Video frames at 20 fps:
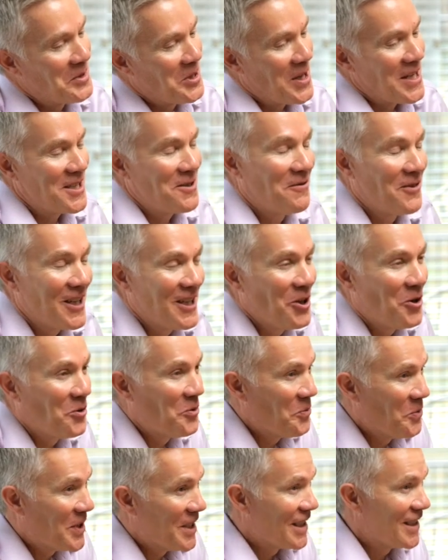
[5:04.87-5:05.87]
So that's a very
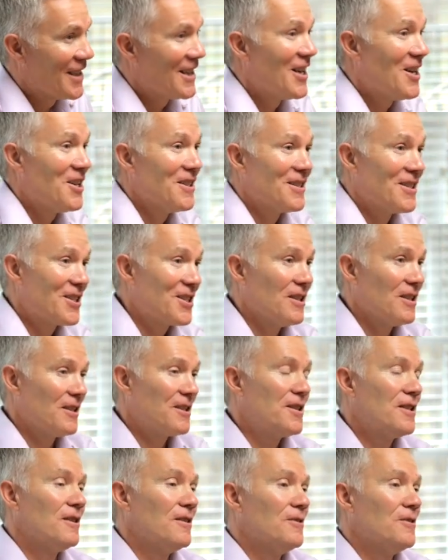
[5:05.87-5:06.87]
long-winded answer
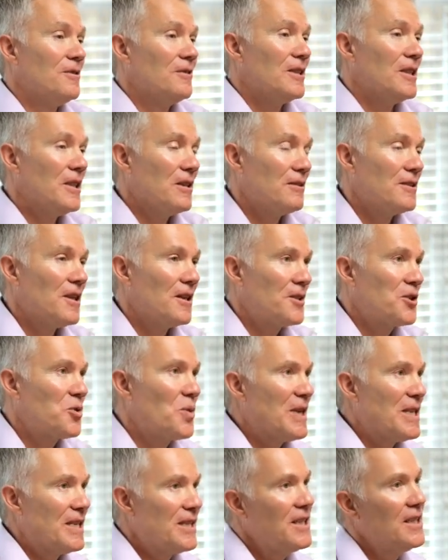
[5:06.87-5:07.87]
to a
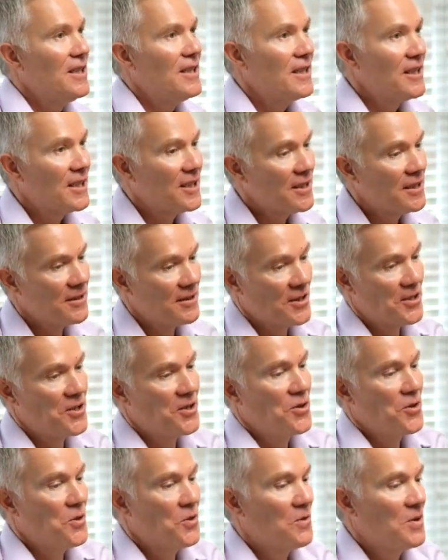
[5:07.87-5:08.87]
20-year
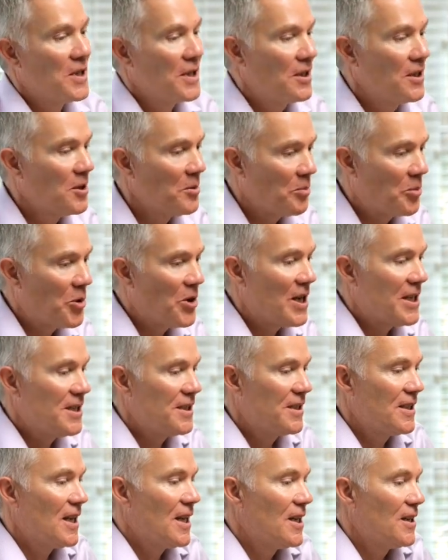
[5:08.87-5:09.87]
story
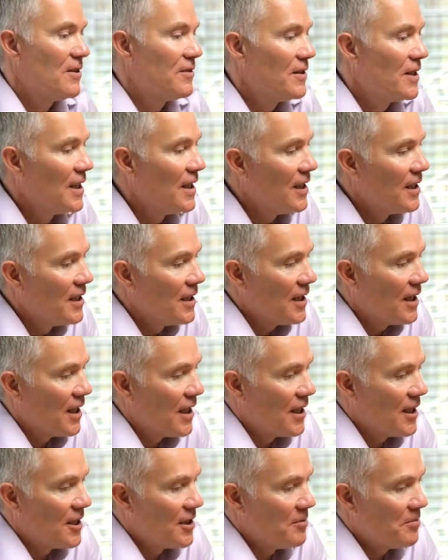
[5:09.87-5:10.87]
compressed down.
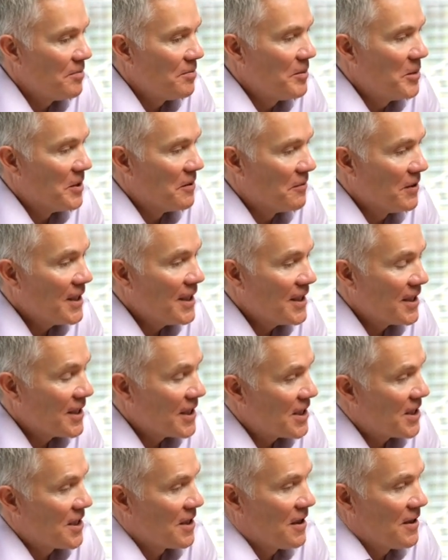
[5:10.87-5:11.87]
But really,
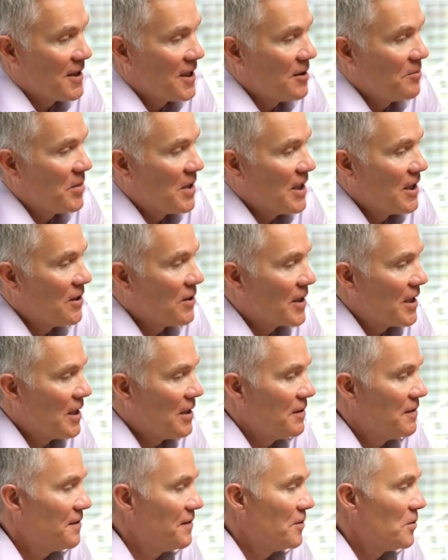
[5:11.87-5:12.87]
it started by
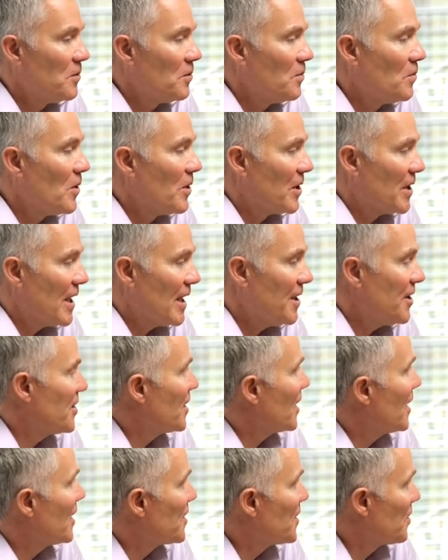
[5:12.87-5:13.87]
looking for what
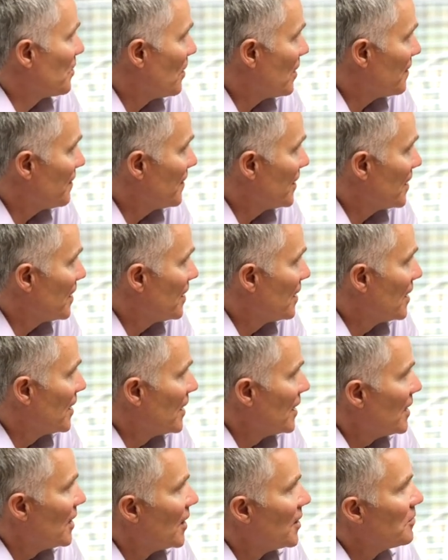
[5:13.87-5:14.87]
nature has to offer,
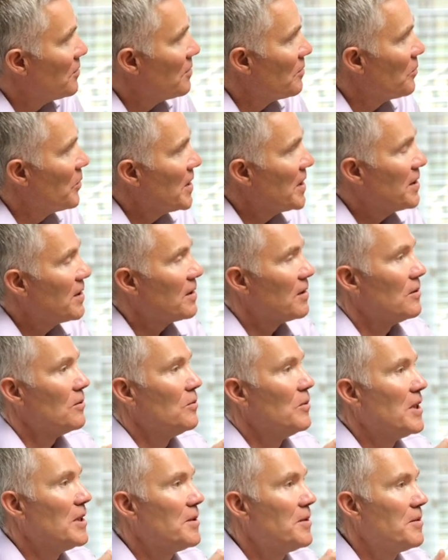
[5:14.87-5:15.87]
and
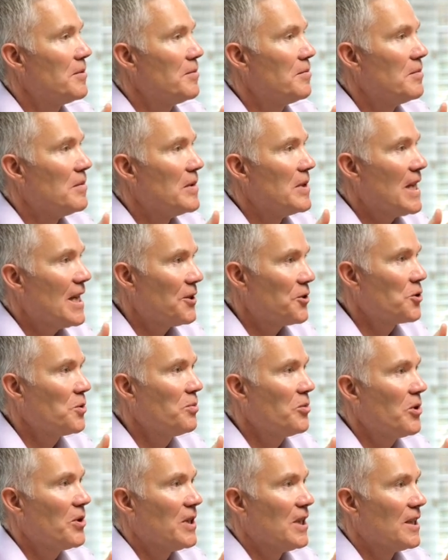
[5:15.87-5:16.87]
with natural
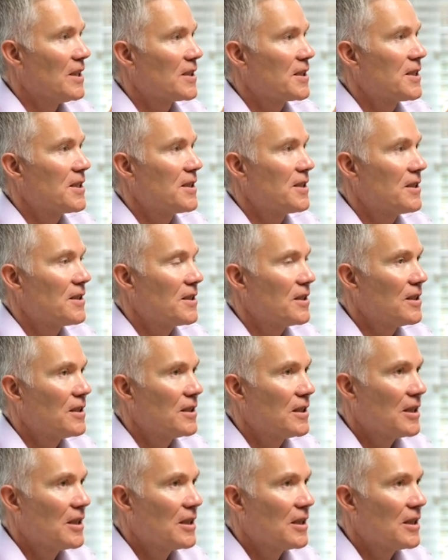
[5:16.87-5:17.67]
products,